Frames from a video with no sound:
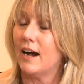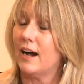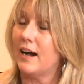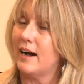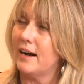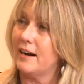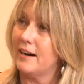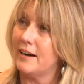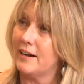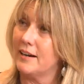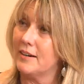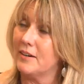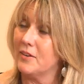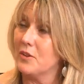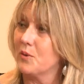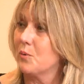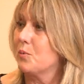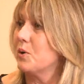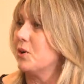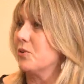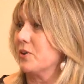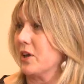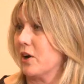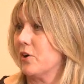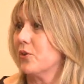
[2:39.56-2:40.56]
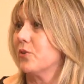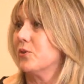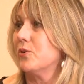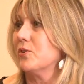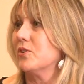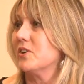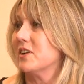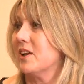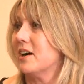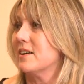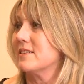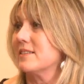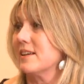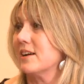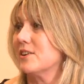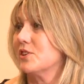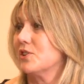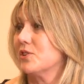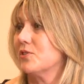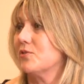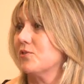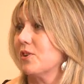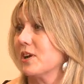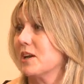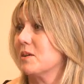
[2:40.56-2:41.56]
The World Health
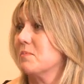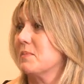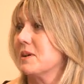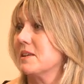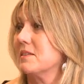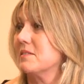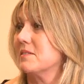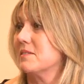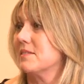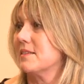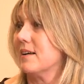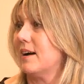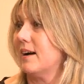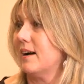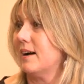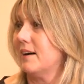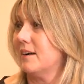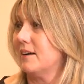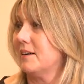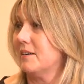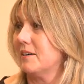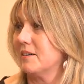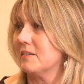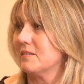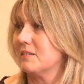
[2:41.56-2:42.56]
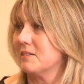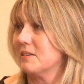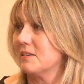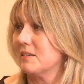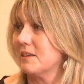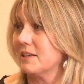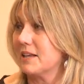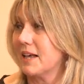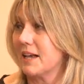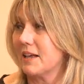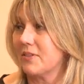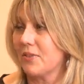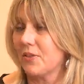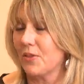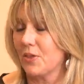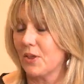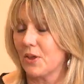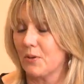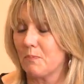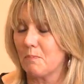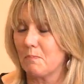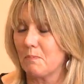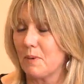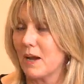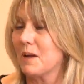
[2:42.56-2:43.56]
Organization recommends
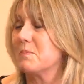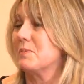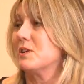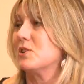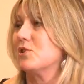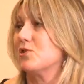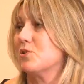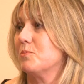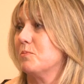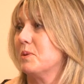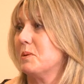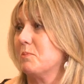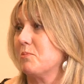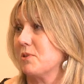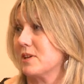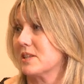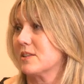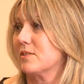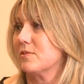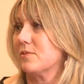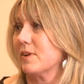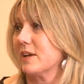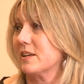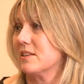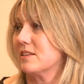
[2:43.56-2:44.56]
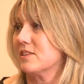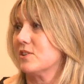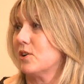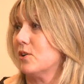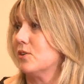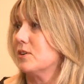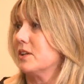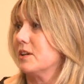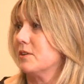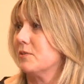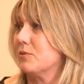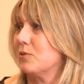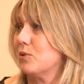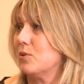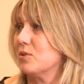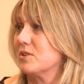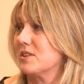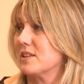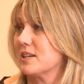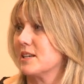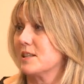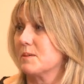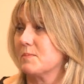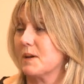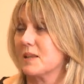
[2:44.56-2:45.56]
that babies should be breastfed solely for
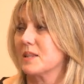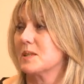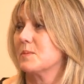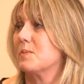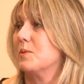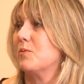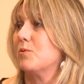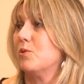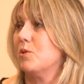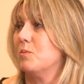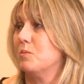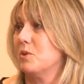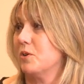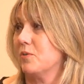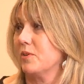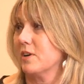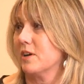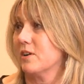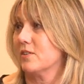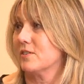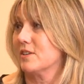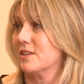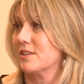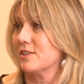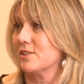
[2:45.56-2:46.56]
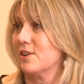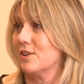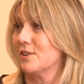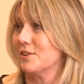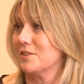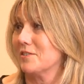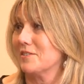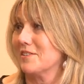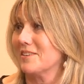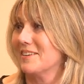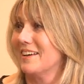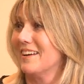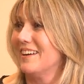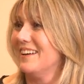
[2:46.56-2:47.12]
6 months before moving on to solids.